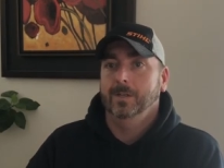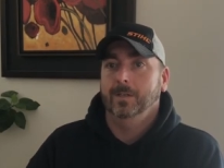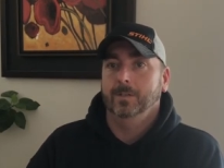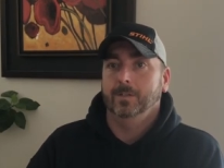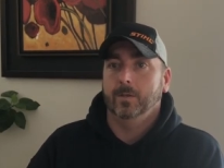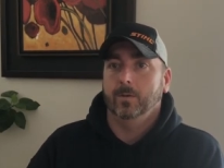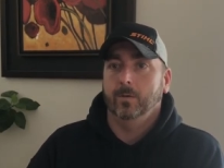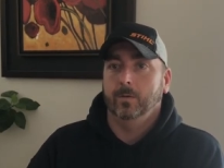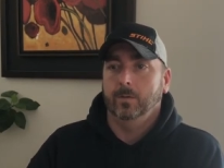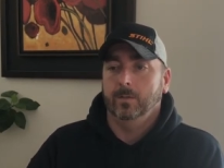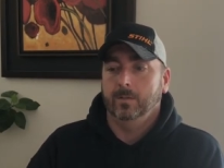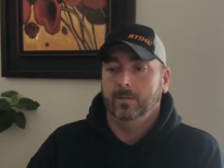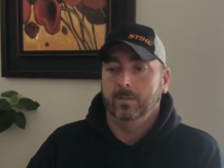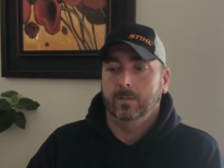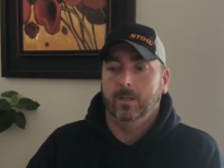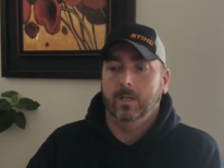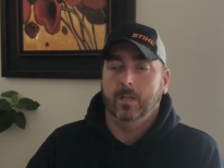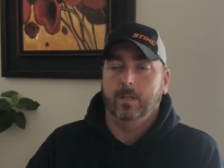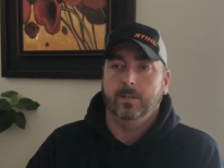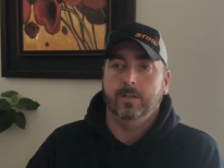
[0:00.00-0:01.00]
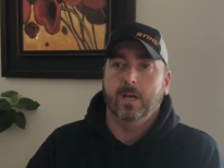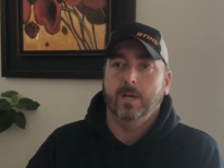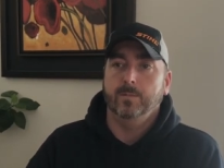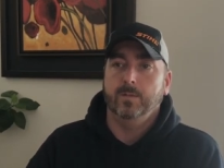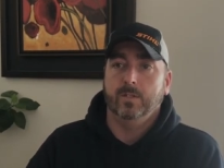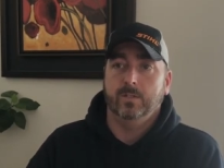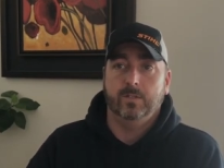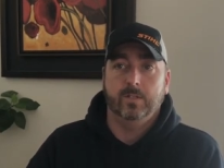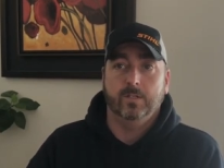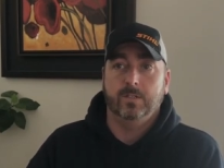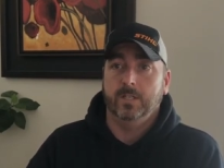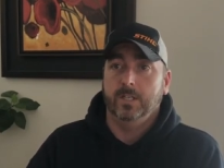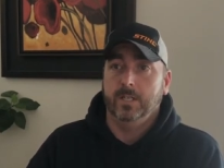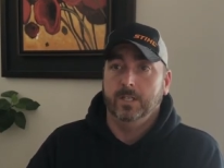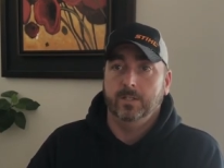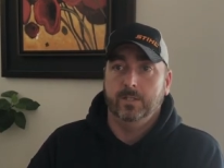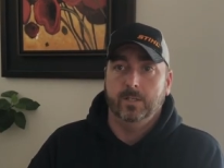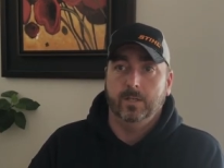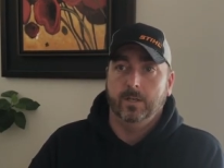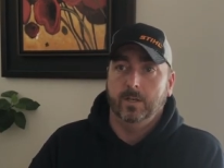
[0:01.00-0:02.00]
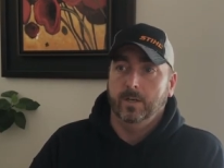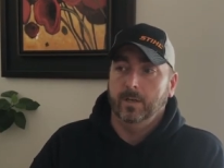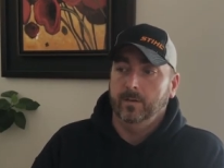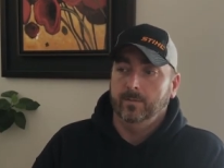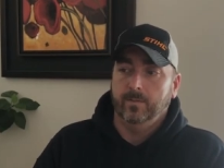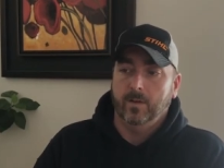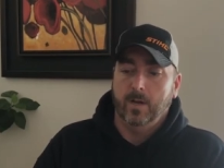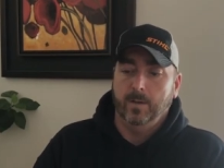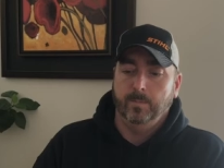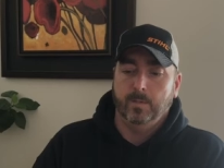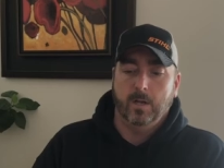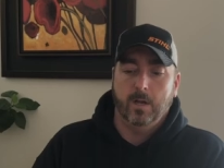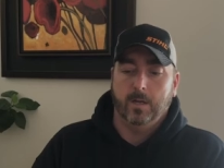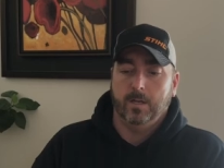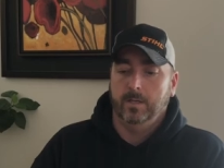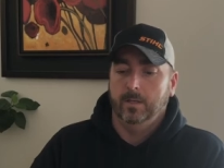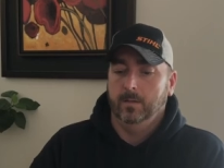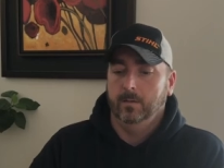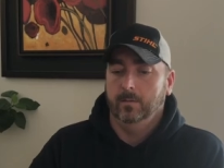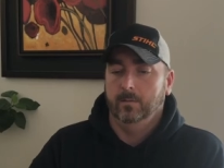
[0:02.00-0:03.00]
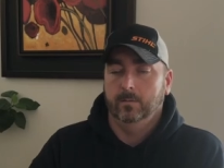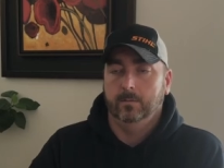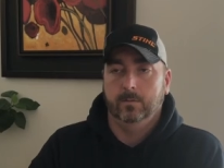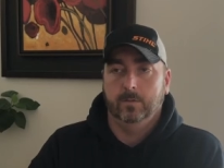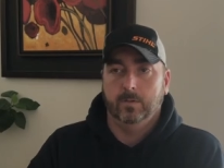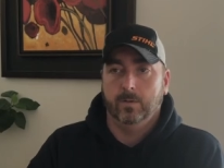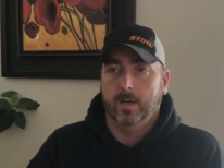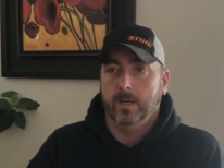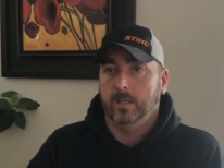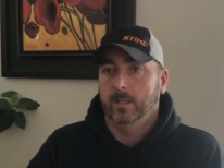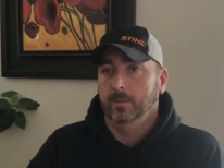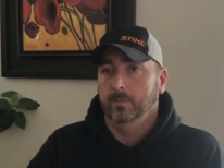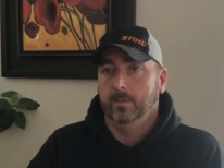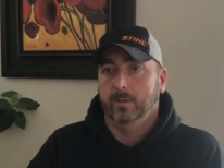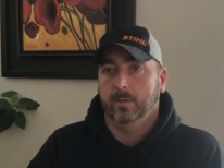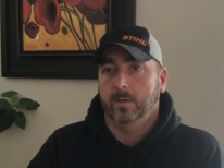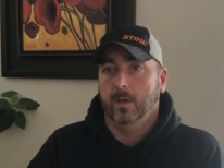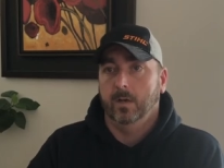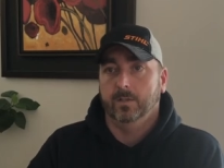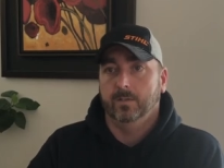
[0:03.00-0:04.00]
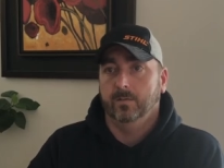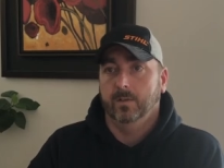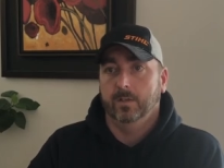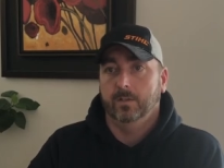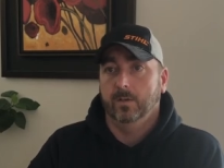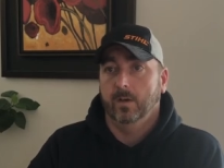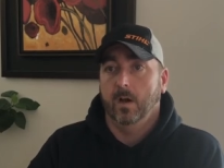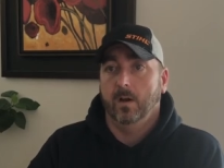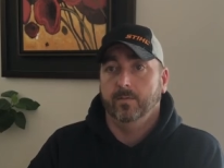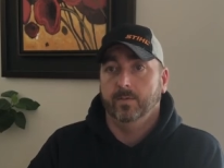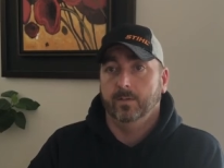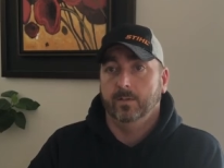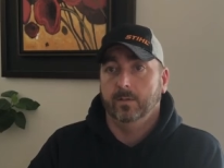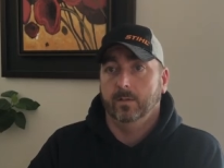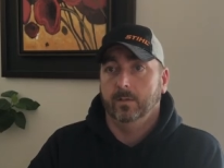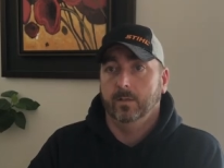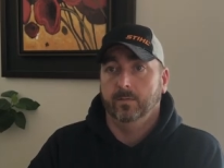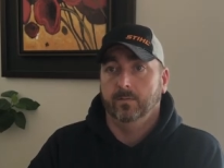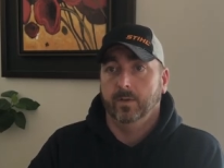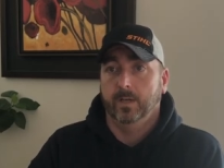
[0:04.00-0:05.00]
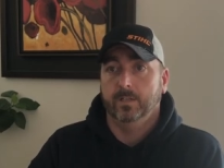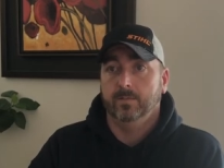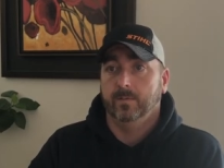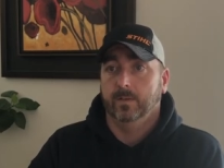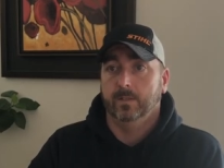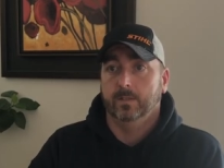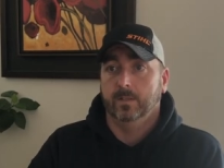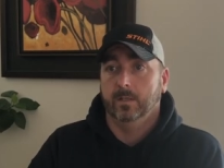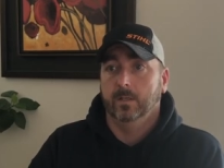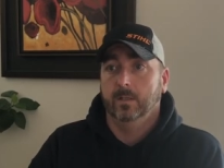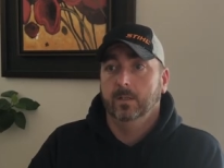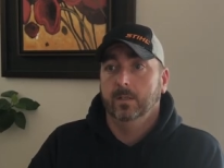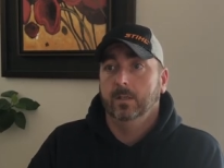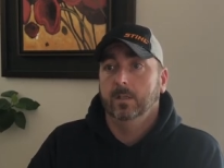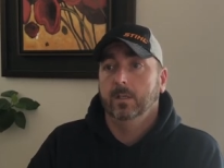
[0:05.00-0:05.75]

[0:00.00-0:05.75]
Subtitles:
So a lot of times it's just easier if I'm talking directly with the conservation officer and vice versa.